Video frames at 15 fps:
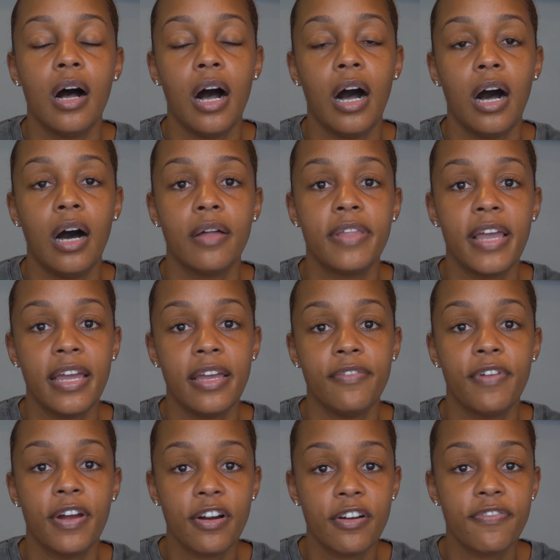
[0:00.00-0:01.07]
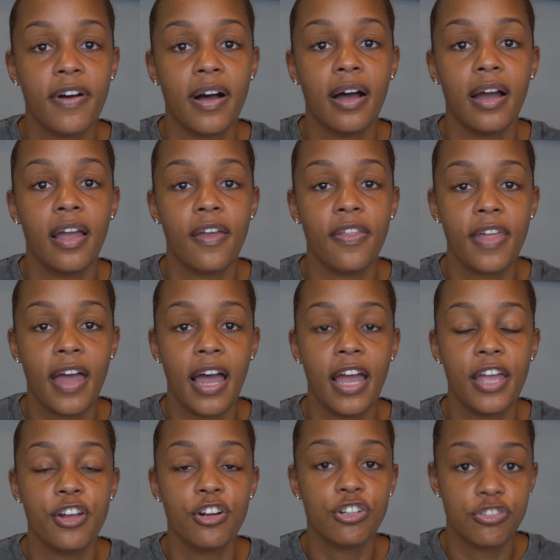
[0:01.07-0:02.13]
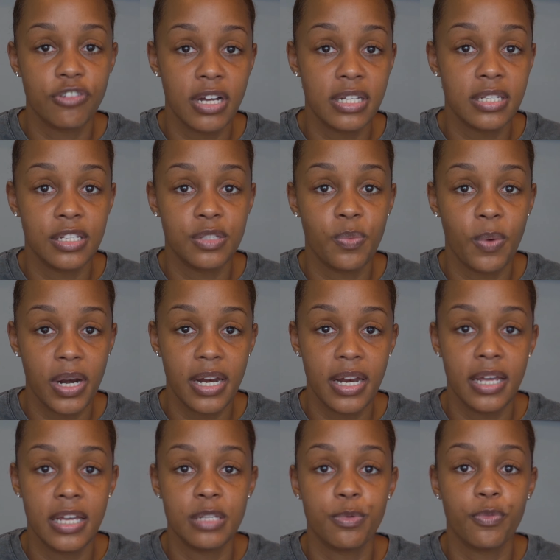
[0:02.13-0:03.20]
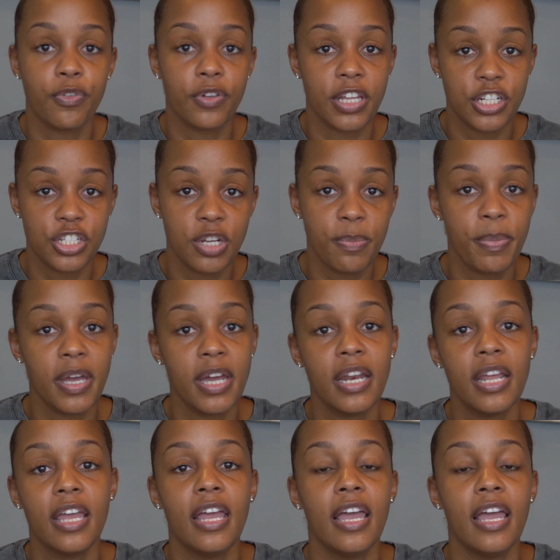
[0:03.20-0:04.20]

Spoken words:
They verify that your address is what it is before they ship it,